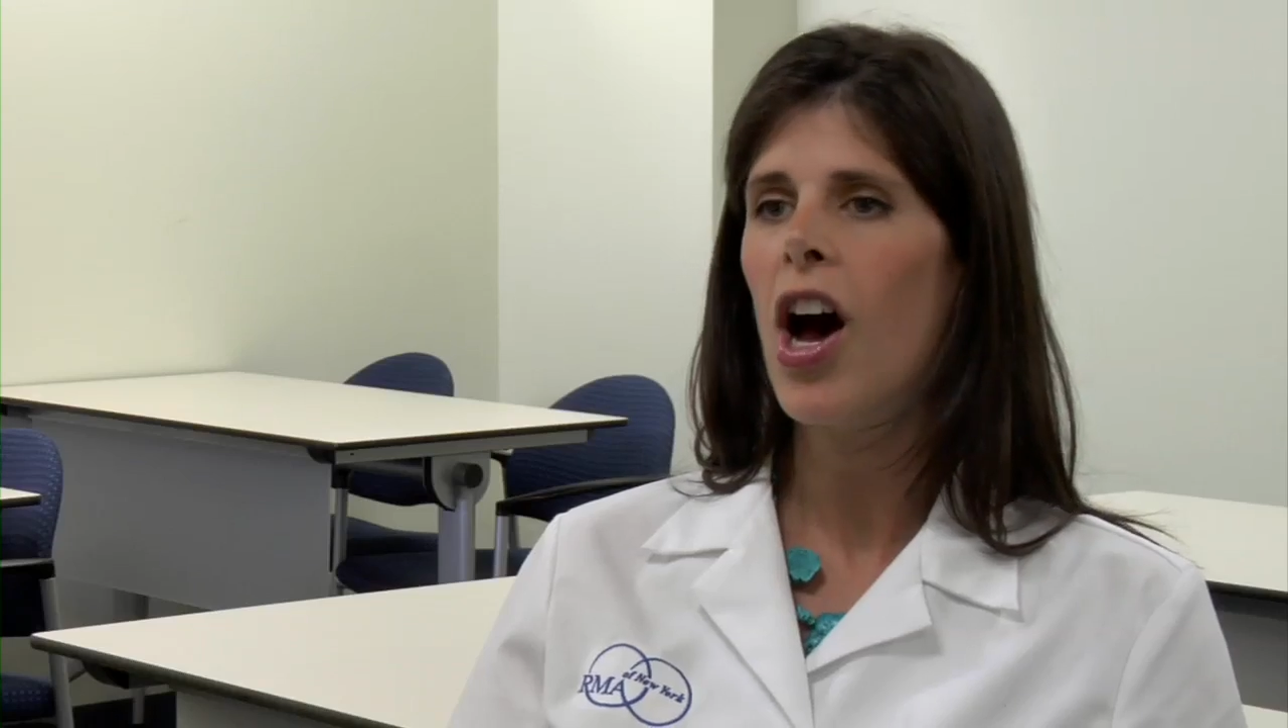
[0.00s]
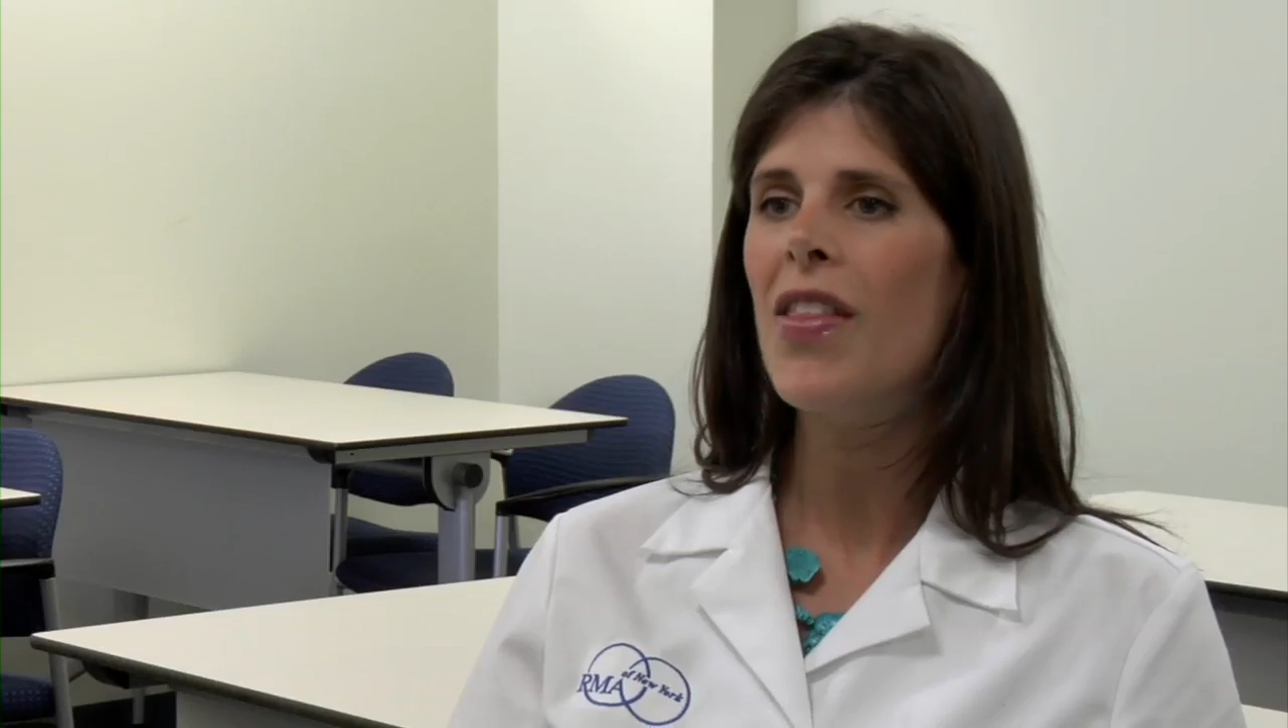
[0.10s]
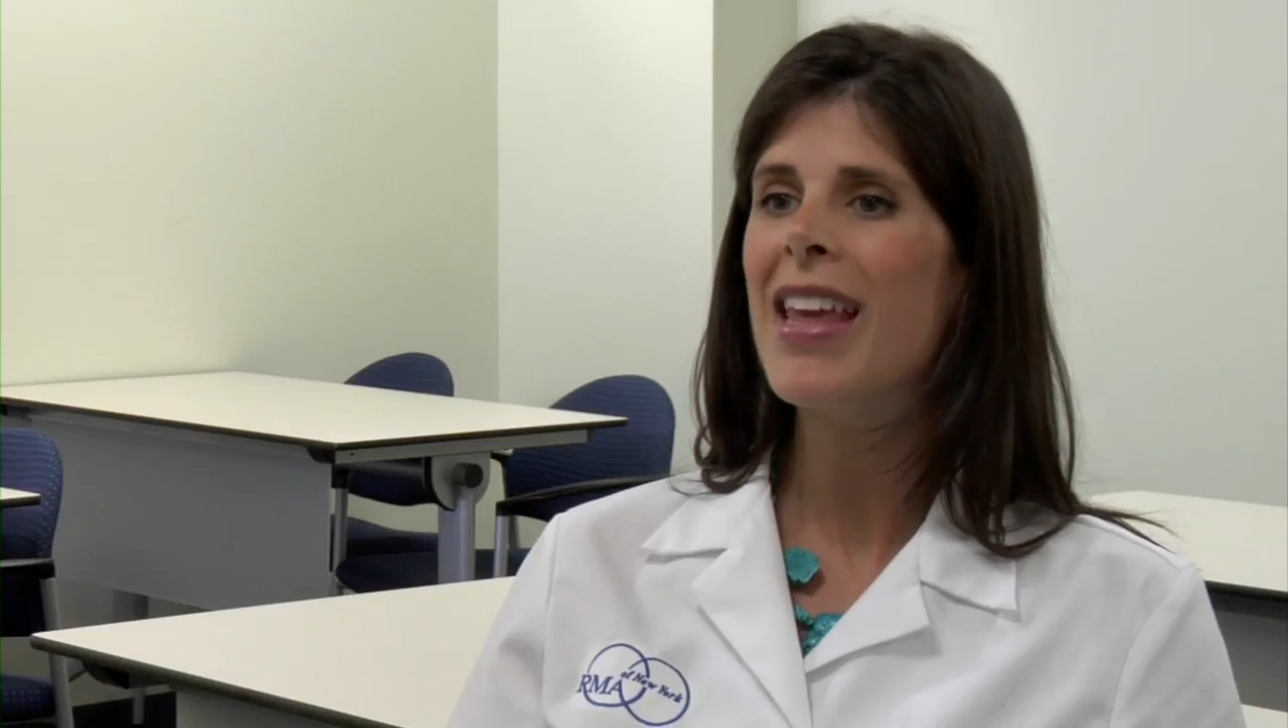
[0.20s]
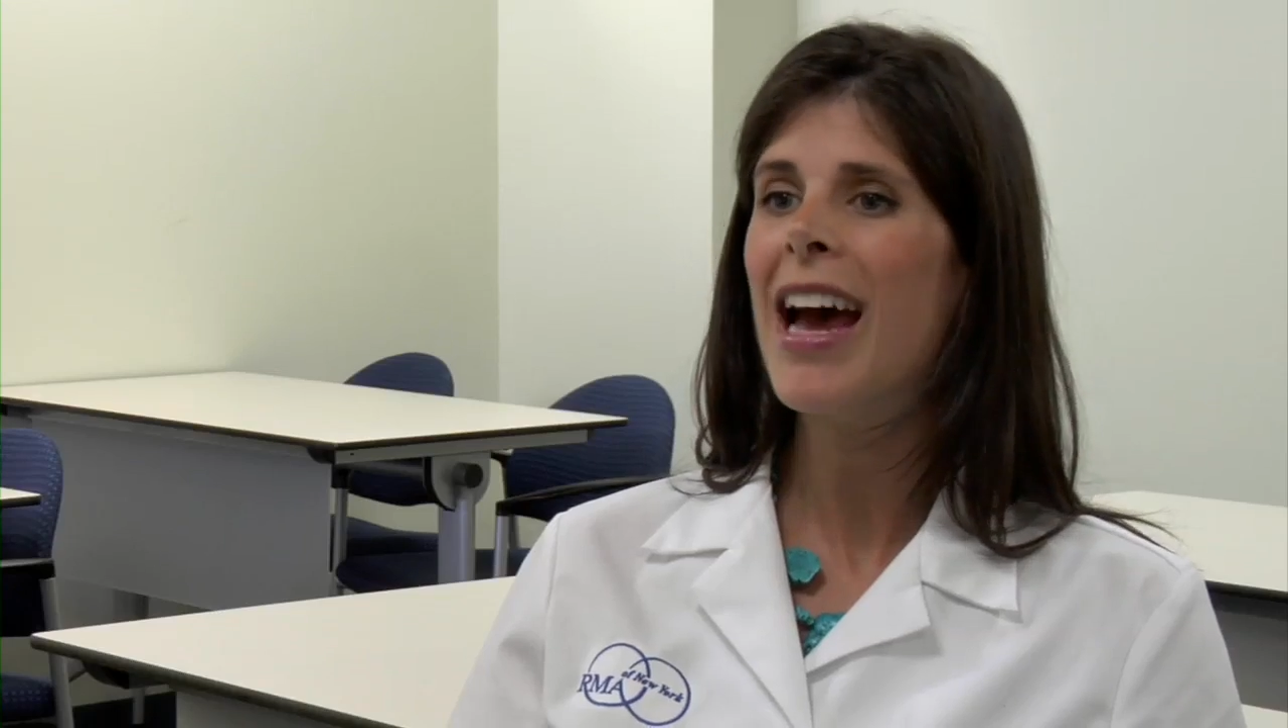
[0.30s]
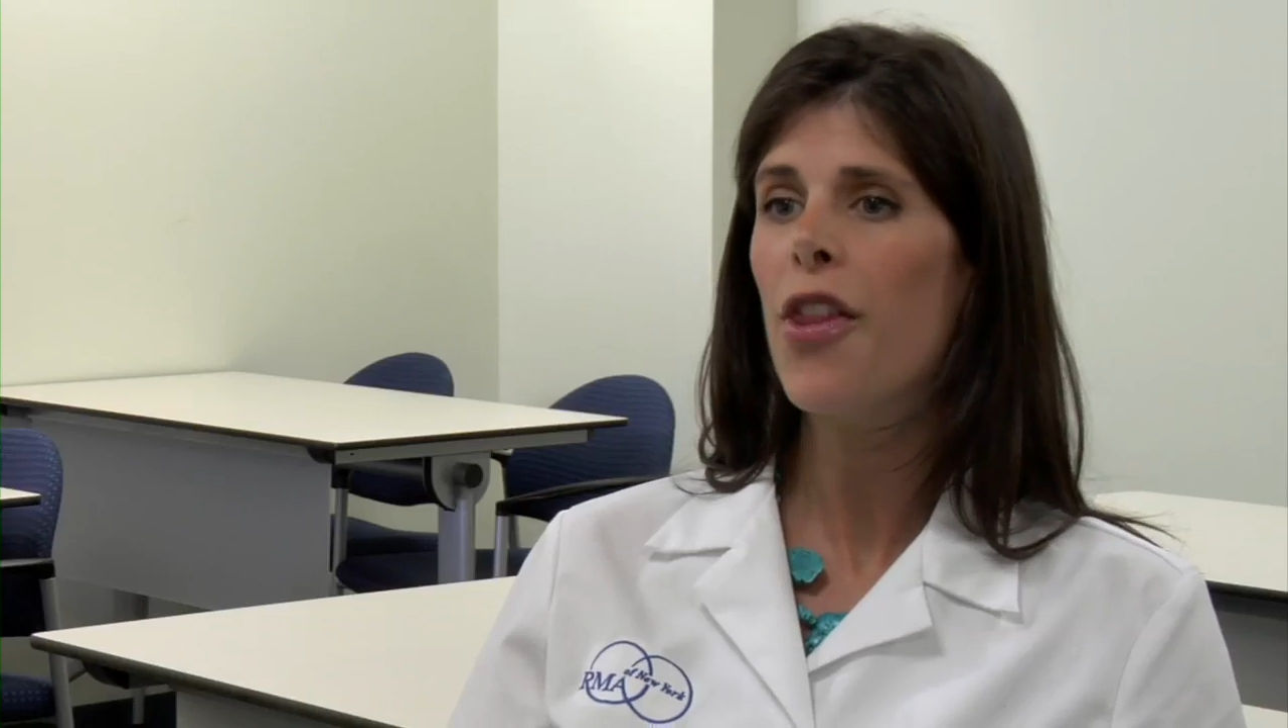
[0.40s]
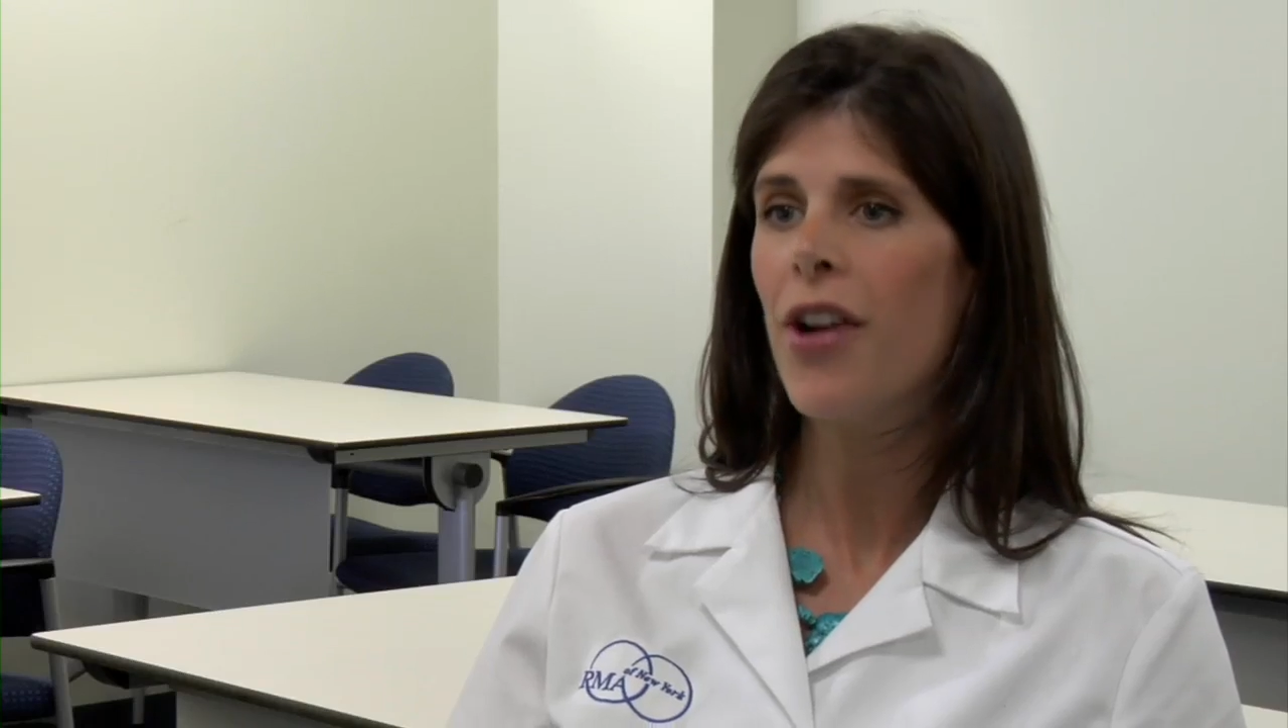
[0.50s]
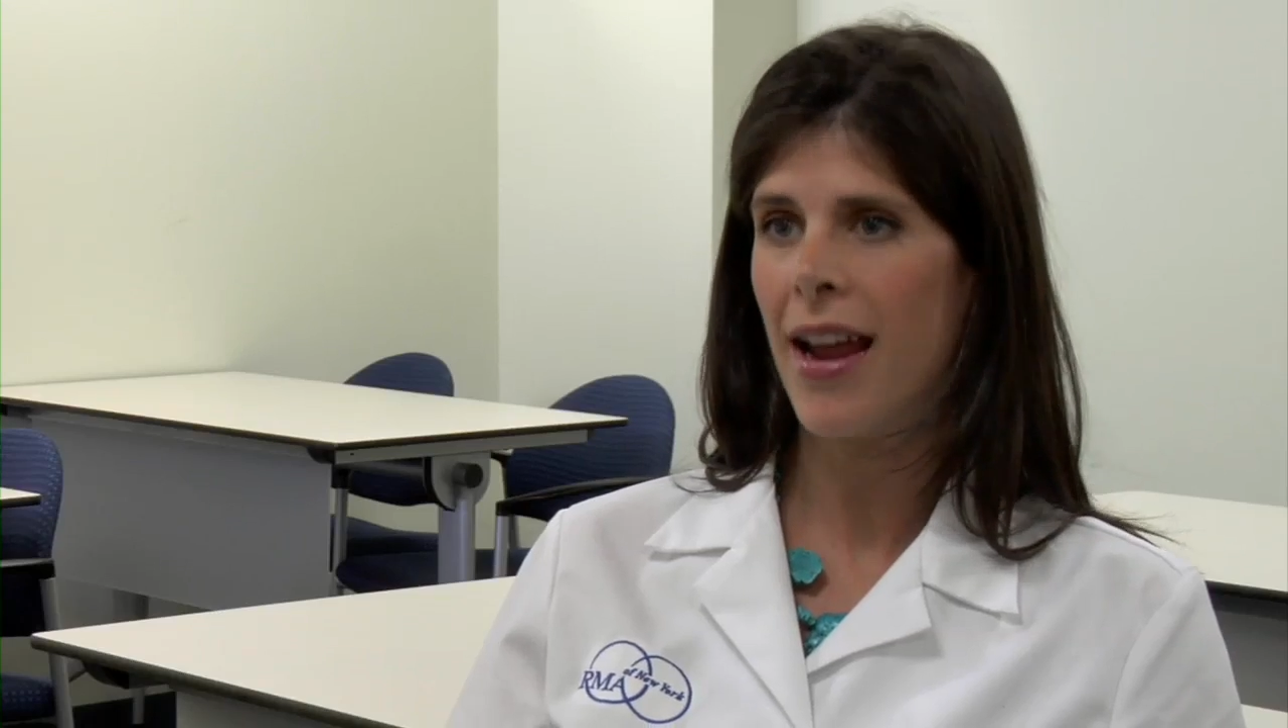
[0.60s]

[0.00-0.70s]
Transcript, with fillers: On the other